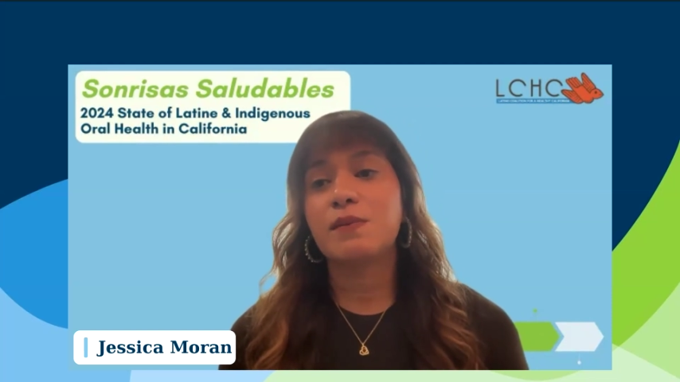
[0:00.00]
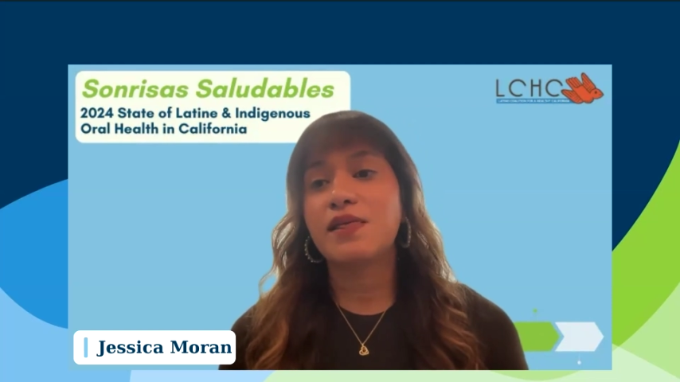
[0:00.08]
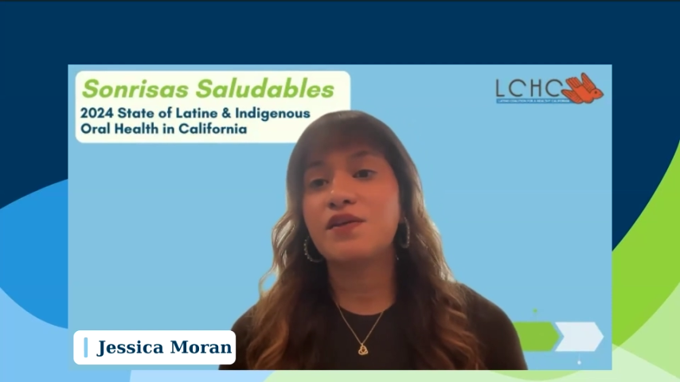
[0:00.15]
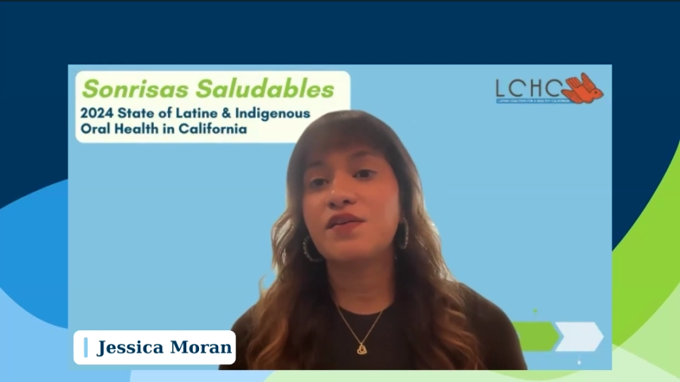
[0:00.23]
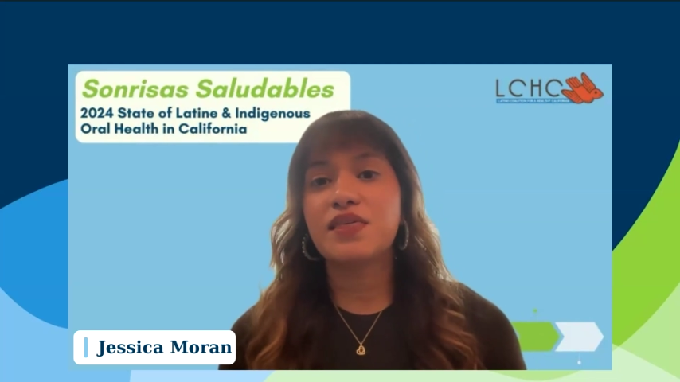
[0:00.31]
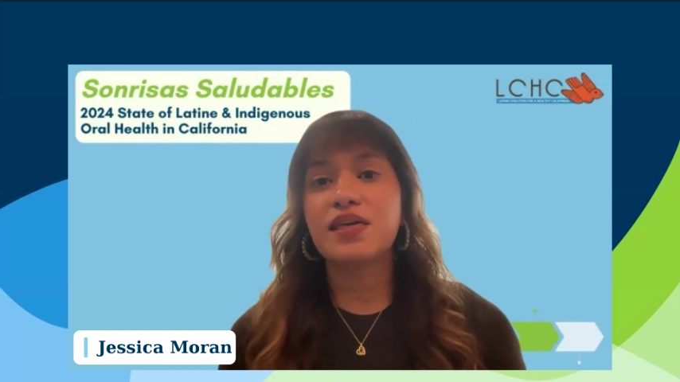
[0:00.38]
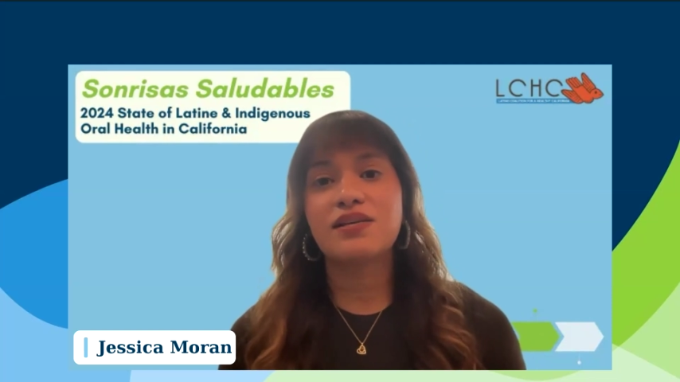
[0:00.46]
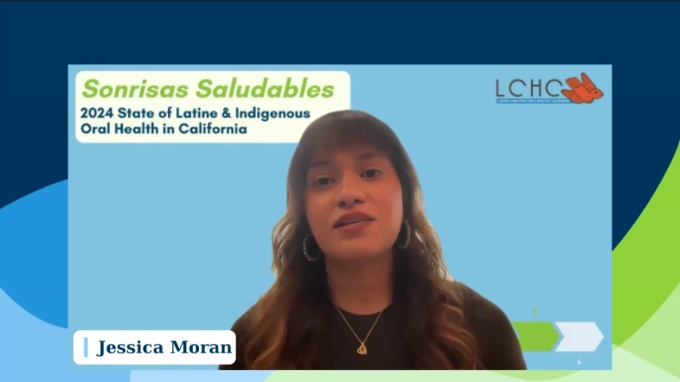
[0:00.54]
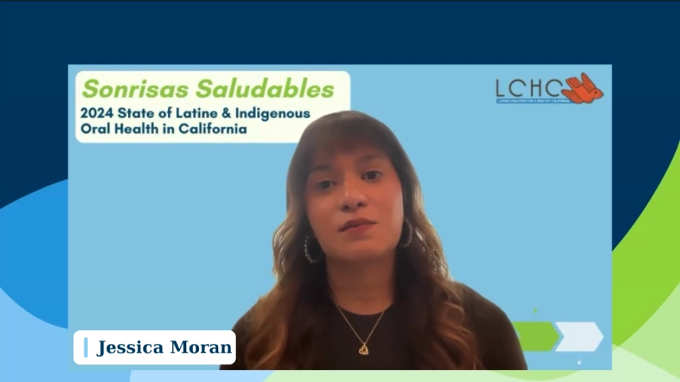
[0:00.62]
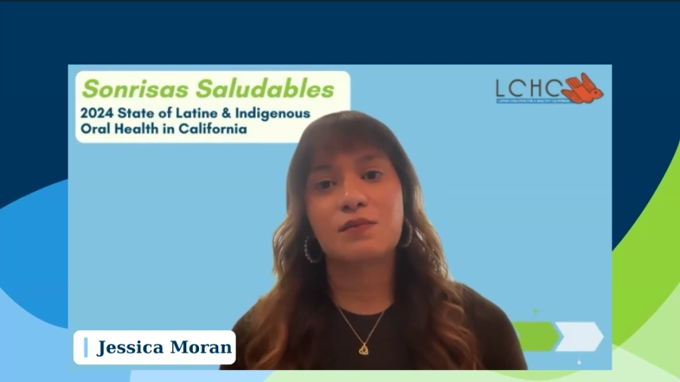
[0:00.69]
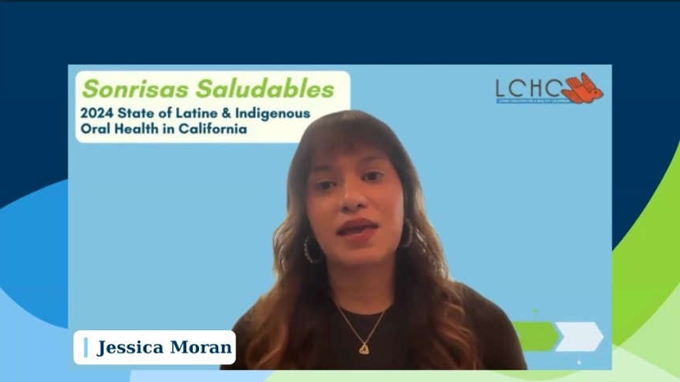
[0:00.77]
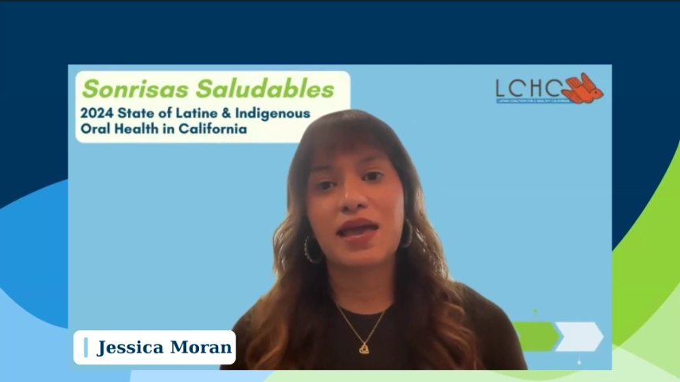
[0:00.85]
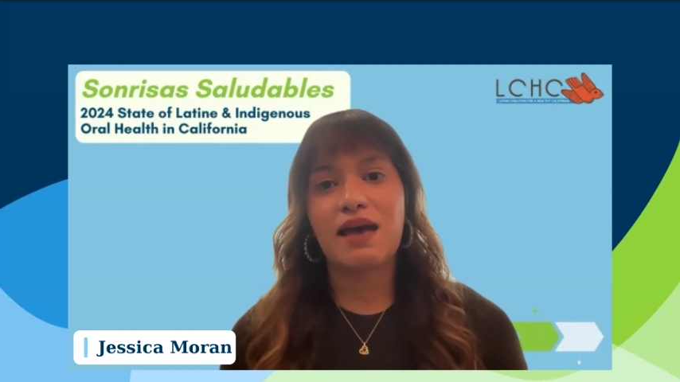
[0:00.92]
other things that
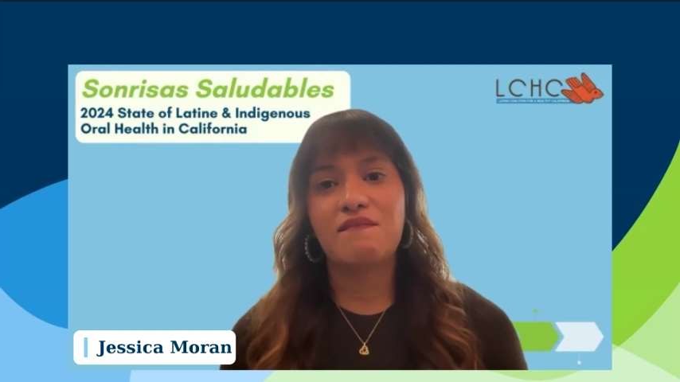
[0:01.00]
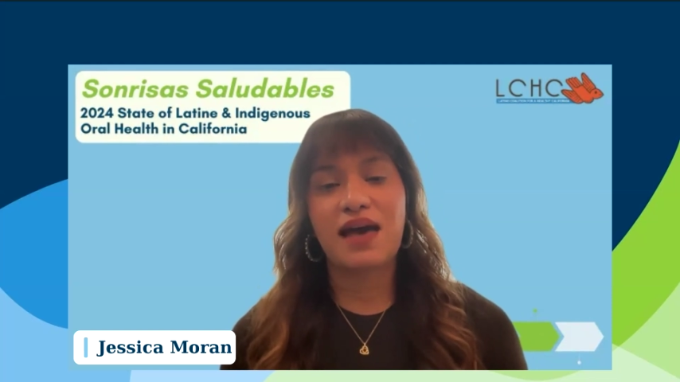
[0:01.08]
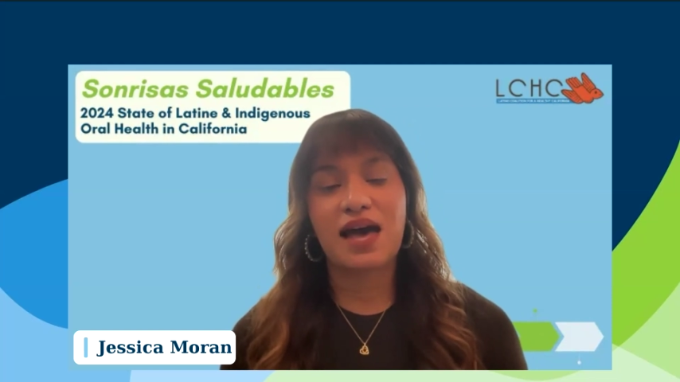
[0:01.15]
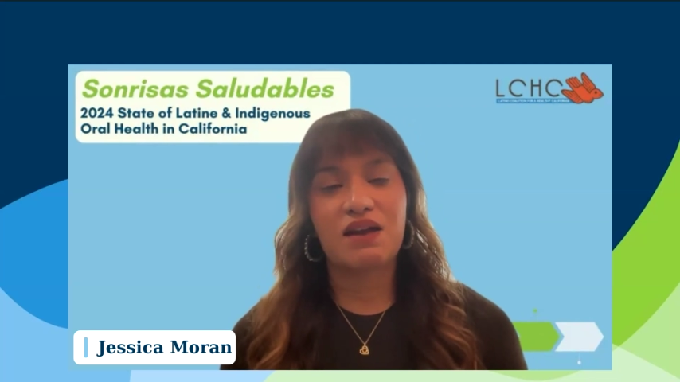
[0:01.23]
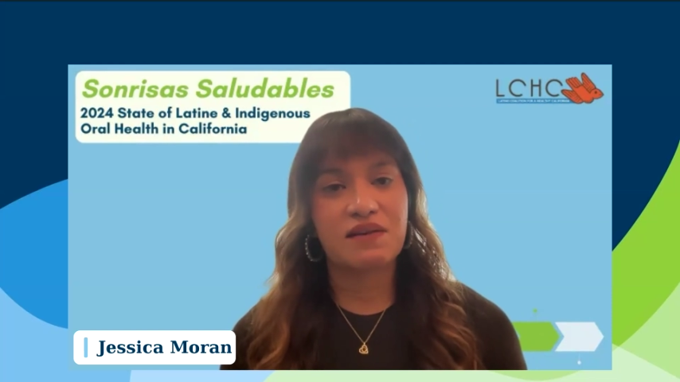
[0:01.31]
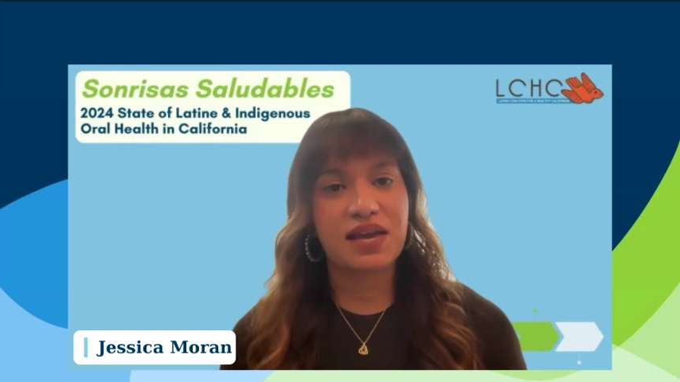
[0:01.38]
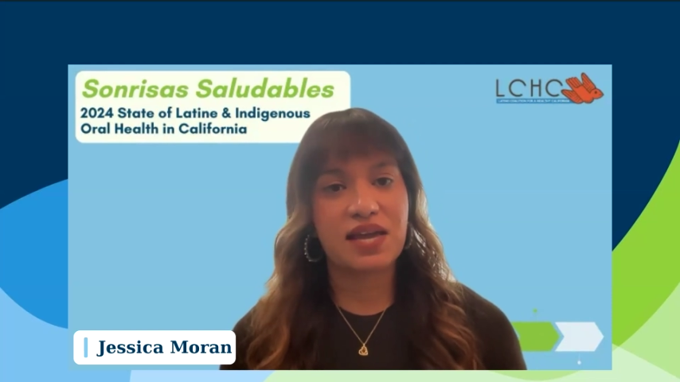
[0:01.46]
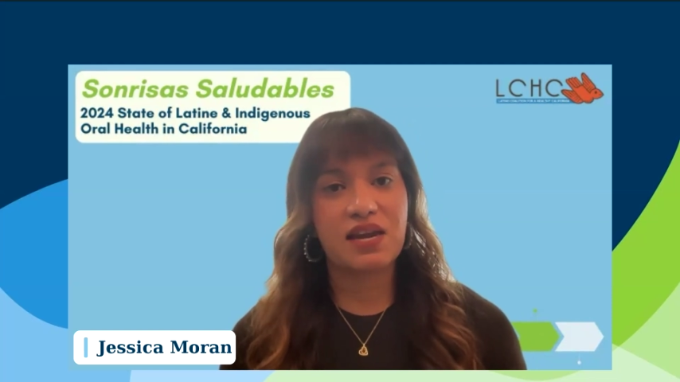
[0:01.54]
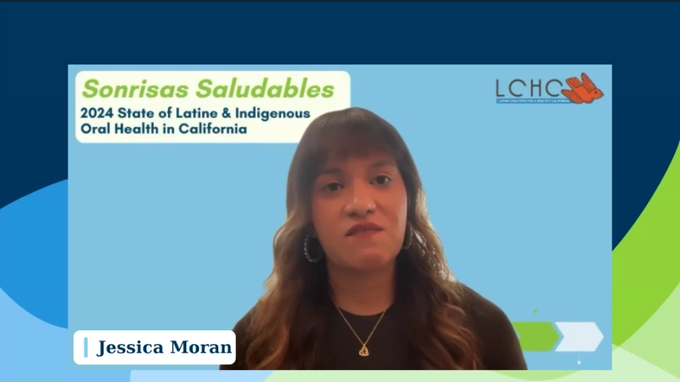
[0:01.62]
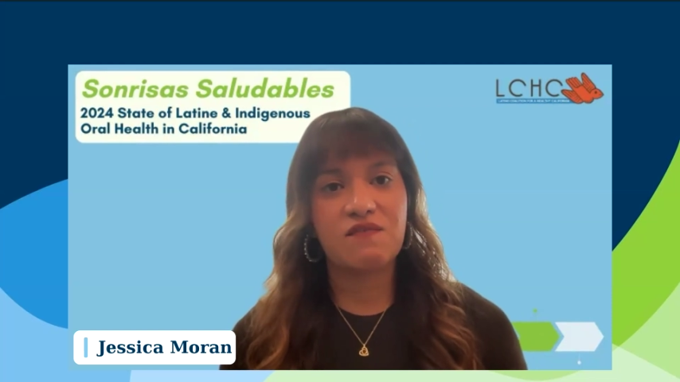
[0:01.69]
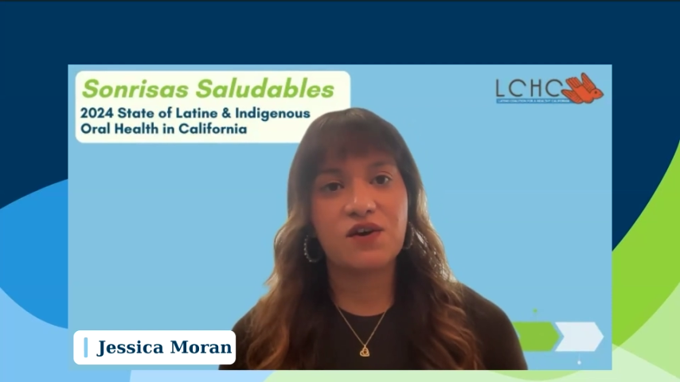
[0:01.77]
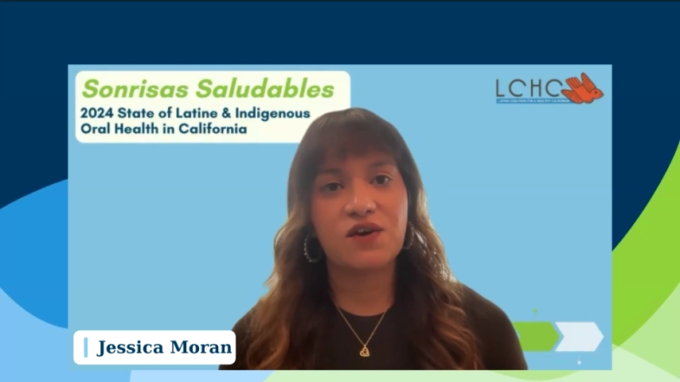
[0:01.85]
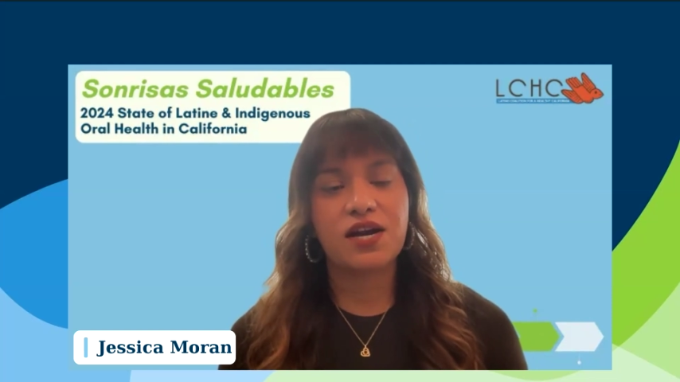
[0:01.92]
we have advocated
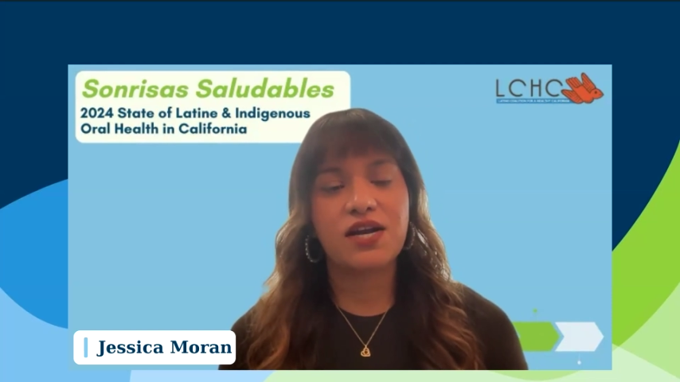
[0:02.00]
for